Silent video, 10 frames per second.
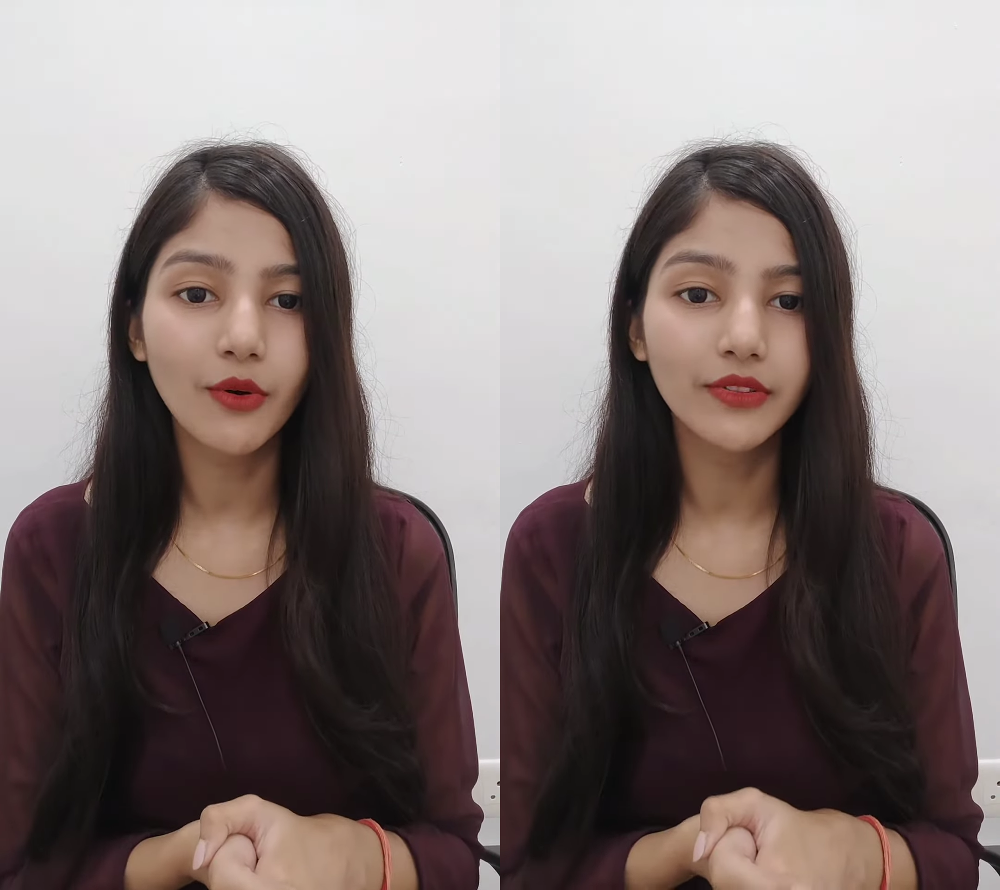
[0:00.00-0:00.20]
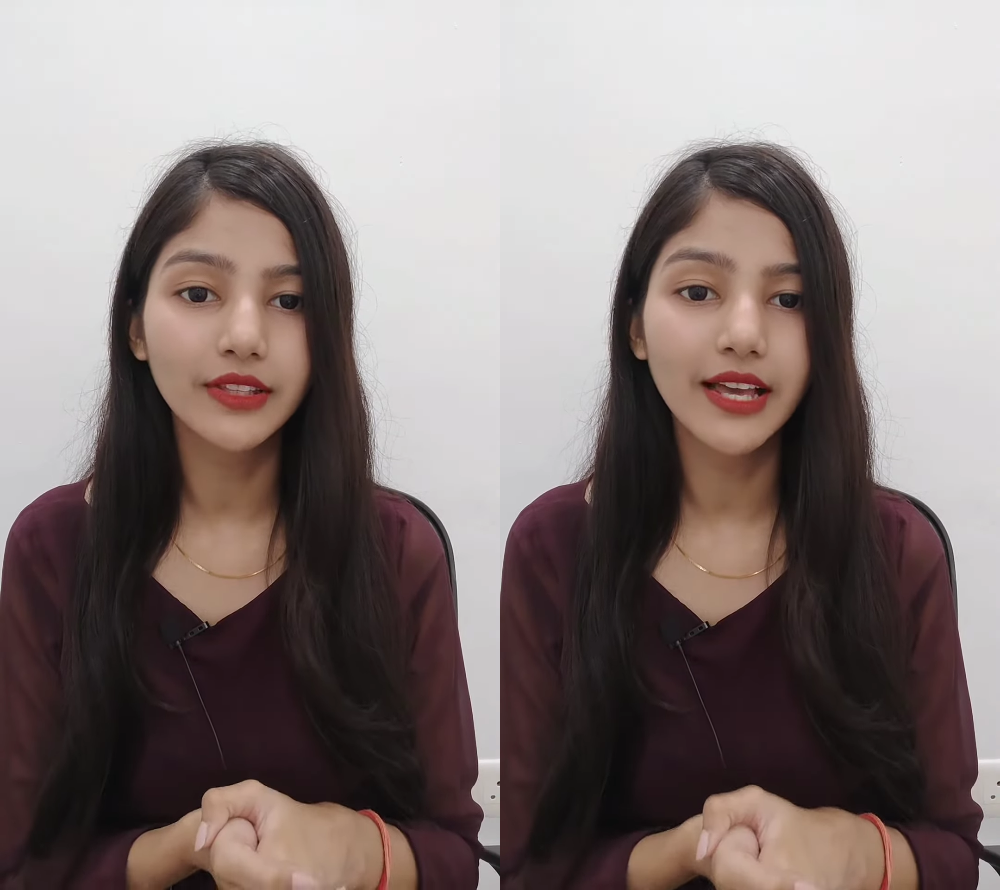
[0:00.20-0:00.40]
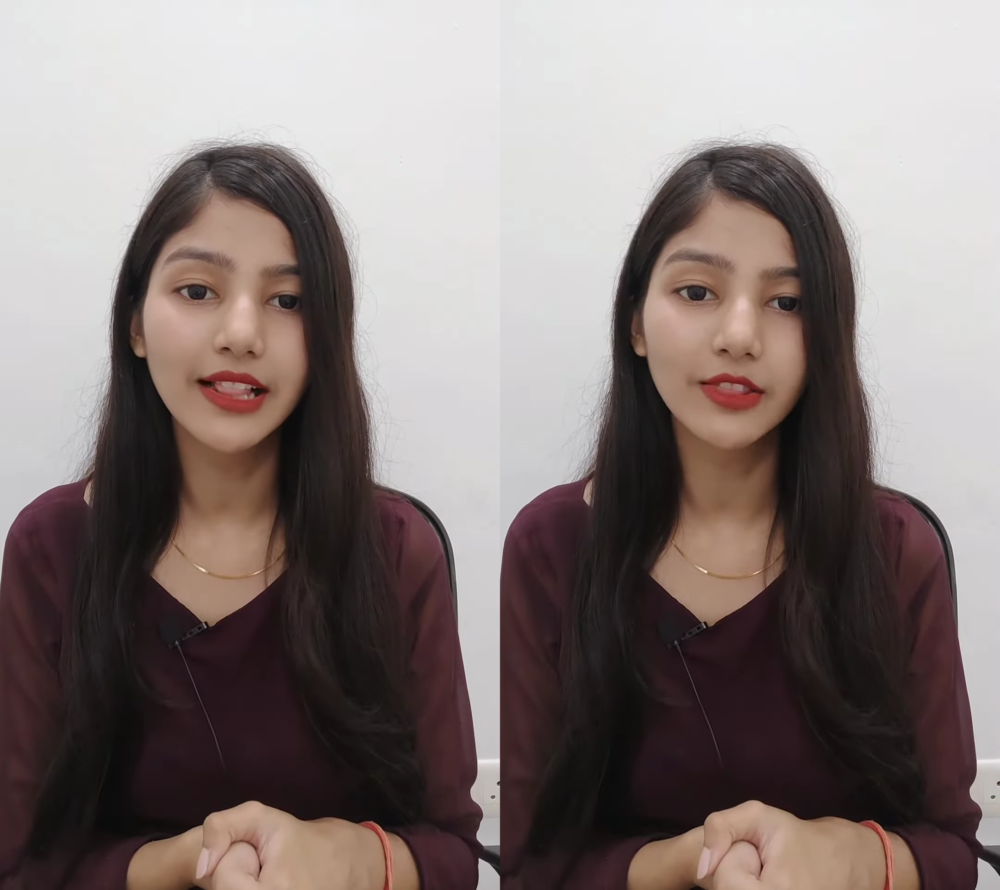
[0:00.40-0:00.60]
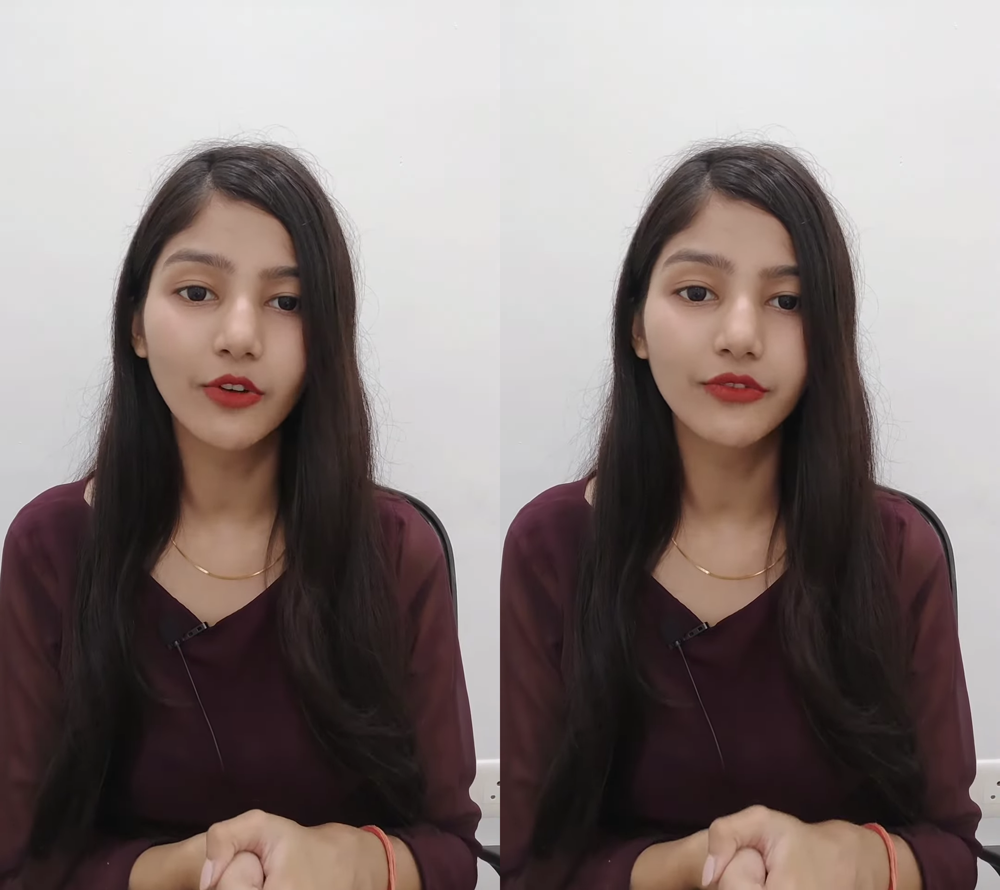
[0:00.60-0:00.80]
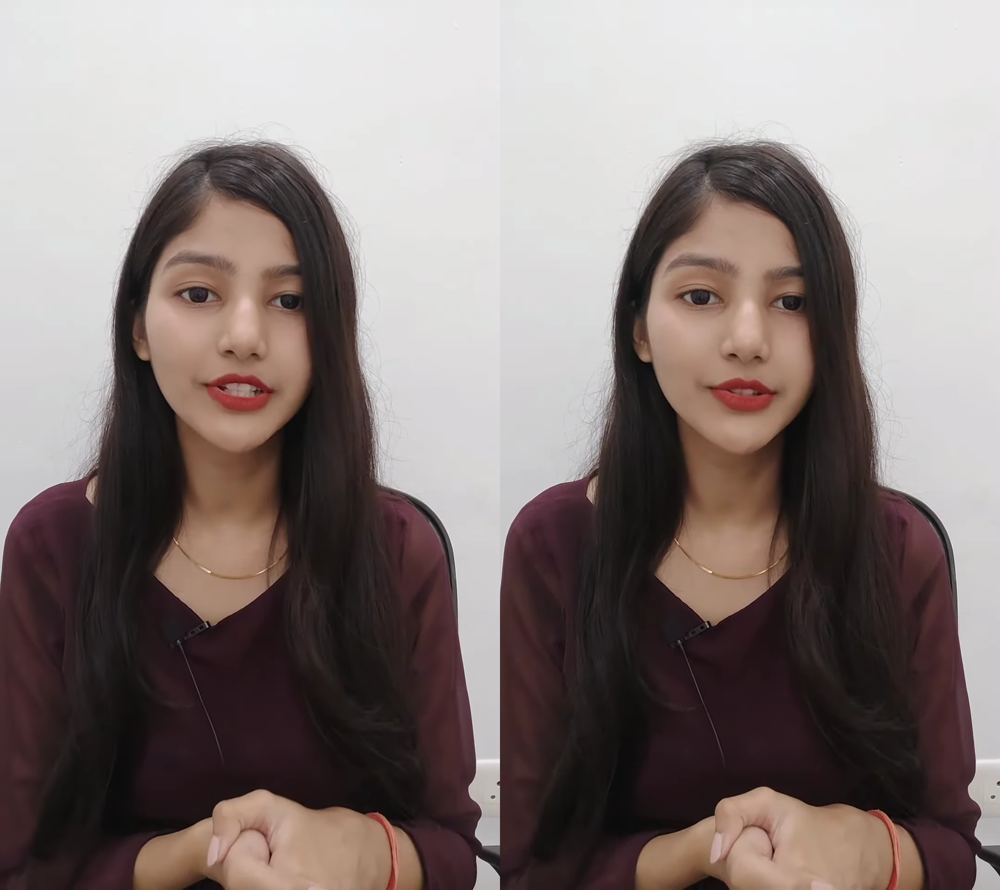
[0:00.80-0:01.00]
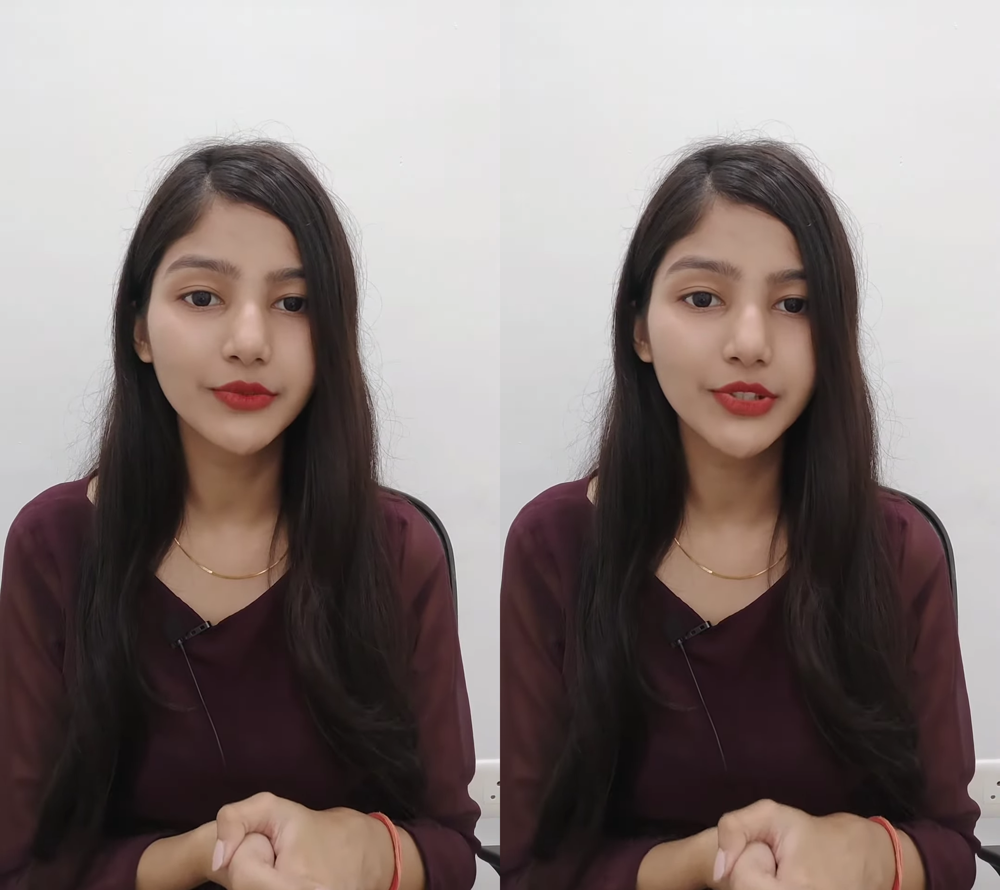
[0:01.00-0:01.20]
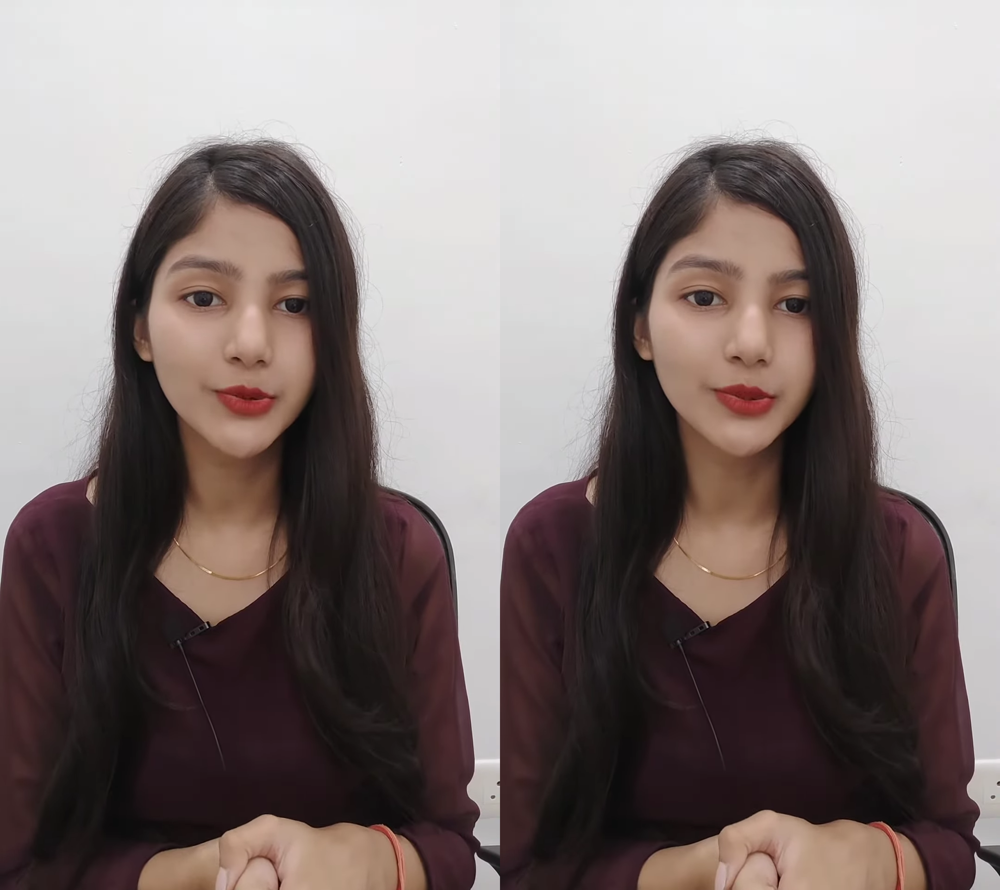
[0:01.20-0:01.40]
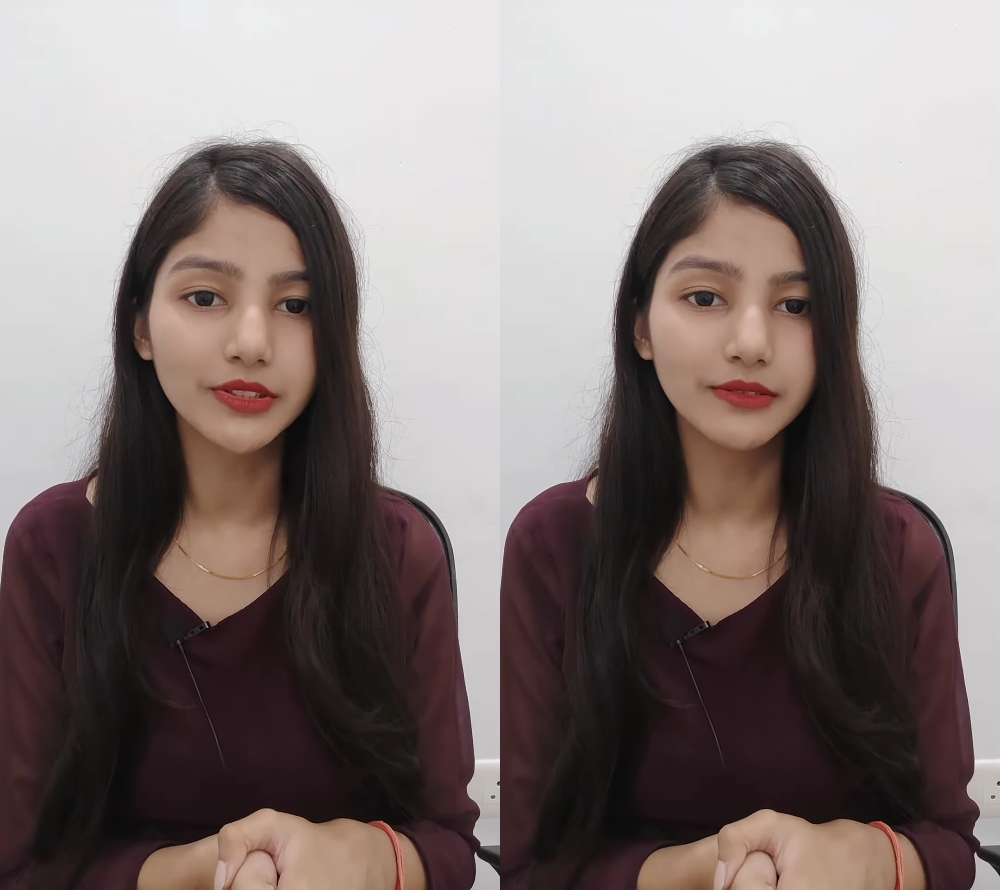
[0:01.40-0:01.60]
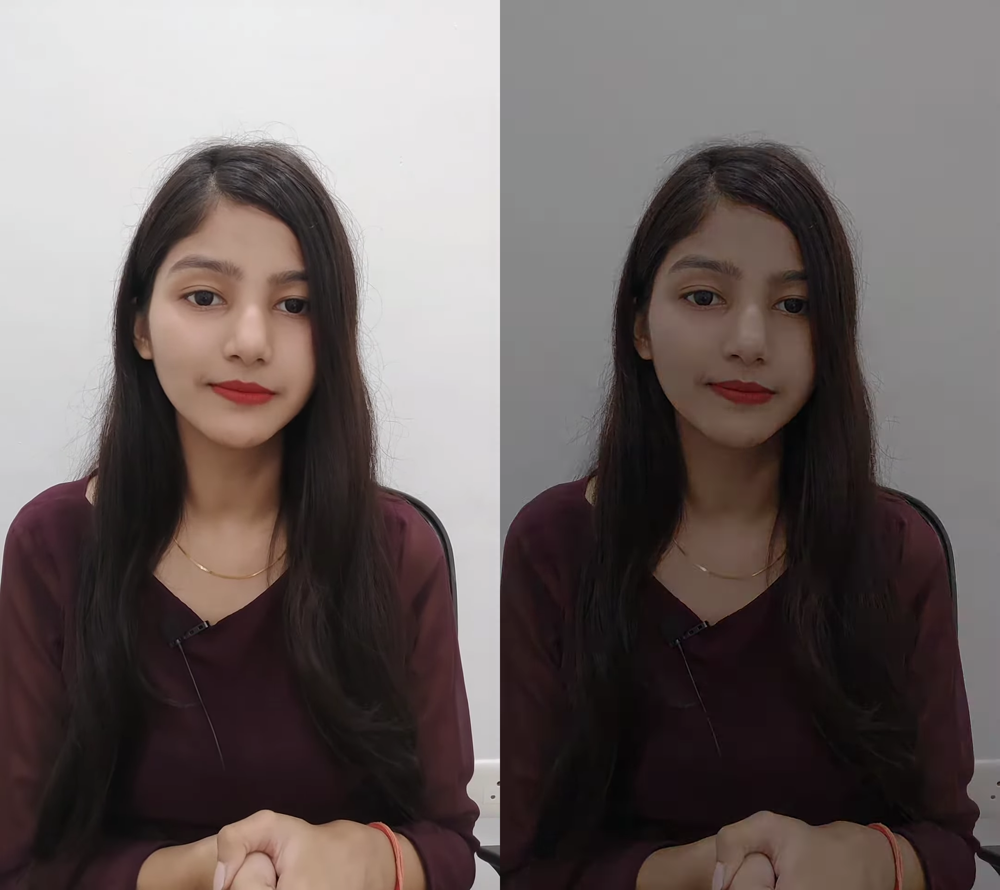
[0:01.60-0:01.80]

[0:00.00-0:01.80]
on the health of individual.